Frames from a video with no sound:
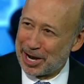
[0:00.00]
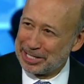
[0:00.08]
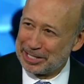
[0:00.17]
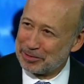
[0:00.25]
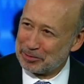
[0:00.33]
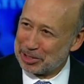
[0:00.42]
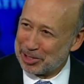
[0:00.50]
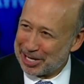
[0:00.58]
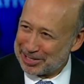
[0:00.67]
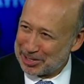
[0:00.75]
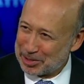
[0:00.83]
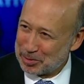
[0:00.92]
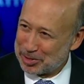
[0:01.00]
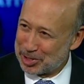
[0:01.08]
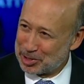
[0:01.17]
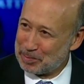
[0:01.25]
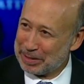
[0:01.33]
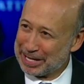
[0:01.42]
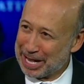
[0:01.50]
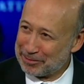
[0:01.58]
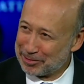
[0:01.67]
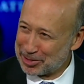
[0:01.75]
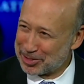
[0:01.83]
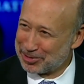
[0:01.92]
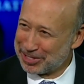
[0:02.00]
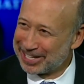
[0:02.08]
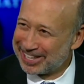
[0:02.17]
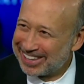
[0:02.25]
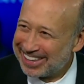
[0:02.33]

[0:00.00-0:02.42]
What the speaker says: I didn't even realize this was such a big anniversary.